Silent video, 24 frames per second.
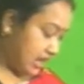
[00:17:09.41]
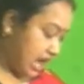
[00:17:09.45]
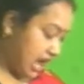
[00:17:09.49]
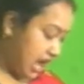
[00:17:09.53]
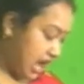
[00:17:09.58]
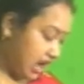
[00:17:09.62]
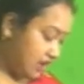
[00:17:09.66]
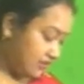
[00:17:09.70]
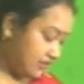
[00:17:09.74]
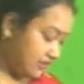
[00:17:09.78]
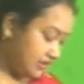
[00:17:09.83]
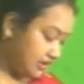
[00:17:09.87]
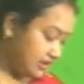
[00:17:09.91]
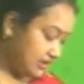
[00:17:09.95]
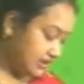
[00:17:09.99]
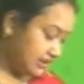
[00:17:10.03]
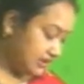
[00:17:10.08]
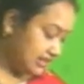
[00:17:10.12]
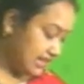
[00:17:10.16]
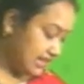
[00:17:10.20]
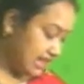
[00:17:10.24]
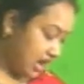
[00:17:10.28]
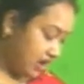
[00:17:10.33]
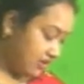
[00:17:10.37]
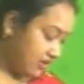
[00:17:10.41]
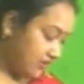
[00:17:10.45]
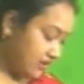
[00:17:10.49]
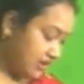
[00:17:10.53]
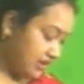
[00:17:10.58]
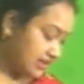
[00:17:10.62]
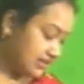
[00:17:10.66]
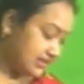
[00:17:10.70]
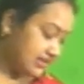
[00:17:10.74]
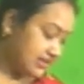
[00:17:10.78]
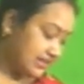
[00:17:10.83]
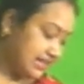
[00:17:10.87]
Our
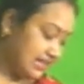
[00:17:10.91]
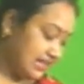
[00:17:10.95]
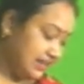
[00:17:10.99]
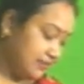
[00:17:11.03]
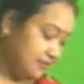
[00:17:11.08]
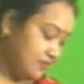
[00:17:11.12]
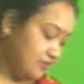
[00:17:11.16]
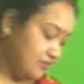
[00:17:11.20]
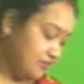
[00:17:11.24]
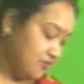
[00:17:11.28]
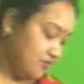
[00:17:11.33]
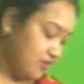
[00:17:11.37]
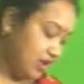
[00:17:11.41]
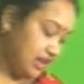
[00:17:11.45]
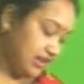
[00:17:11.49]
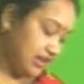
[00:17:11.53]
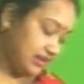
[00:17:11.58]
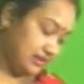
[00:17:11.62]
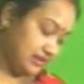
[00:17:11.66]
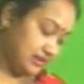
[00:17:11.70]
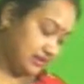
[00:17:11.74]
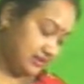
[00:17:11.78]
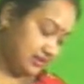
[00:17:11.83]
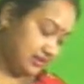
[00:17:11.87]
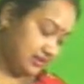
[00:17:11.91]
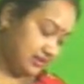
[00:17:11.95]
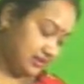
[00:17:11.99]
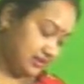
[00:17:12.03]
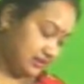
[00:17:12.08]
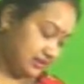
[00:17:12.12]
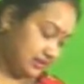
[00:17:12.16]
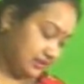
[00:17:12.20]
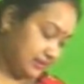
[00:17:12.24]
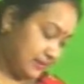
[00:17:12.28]
sour cream walls,